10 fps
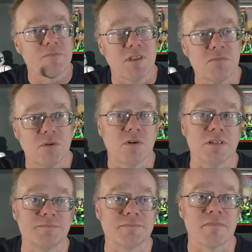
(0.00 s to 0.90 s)
number
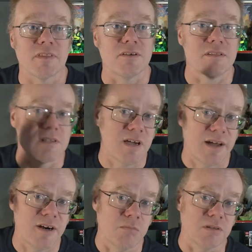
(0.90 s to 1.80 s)
one, they're in this
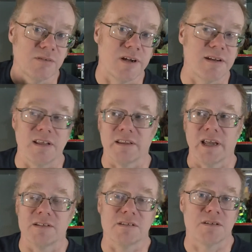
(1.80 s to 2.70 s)
hot air balloon, right? And it
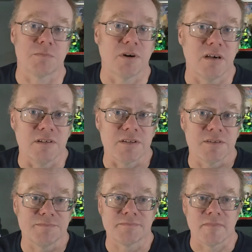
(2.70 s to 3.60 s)
lands in this province.